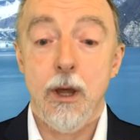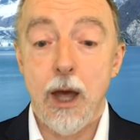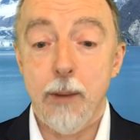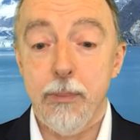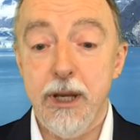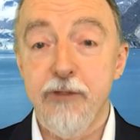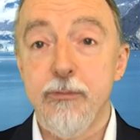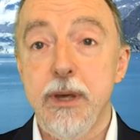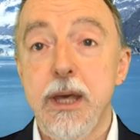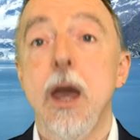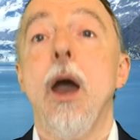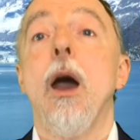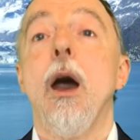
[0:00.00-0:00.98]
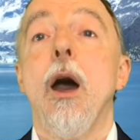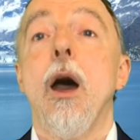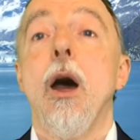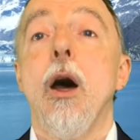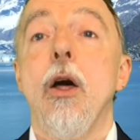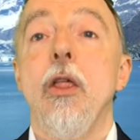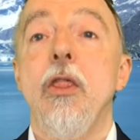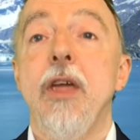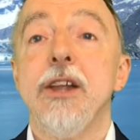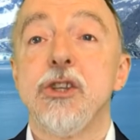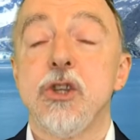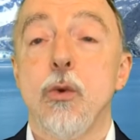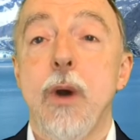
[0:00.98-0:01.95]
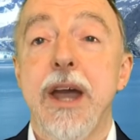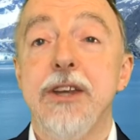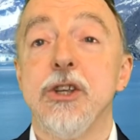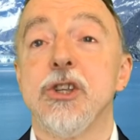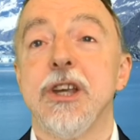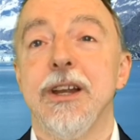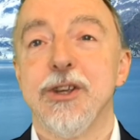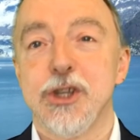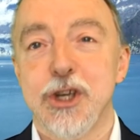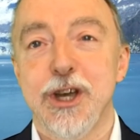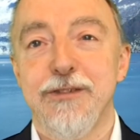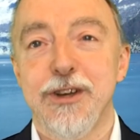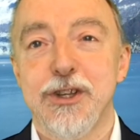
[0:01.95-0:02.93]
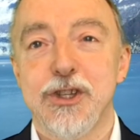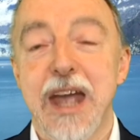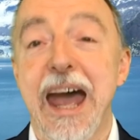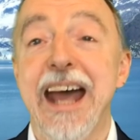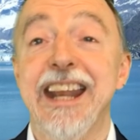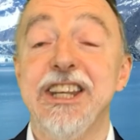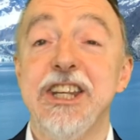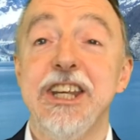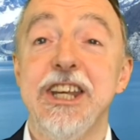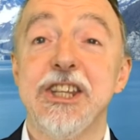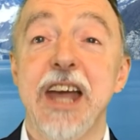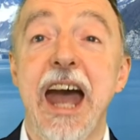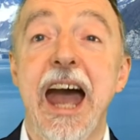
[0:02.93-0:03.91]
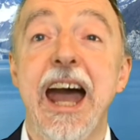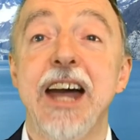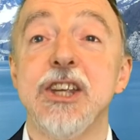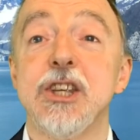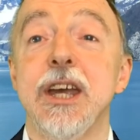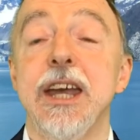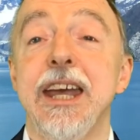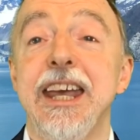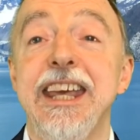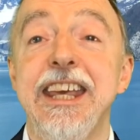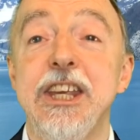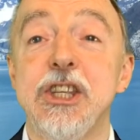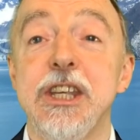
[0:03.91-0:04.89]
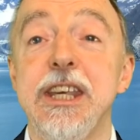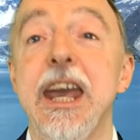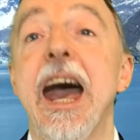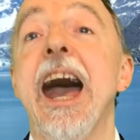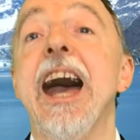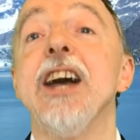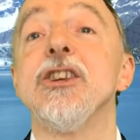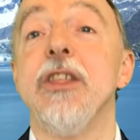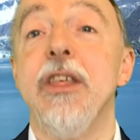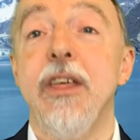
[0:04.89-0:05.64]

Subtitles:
Believe me, that's the way to sell a service, and it is as easy as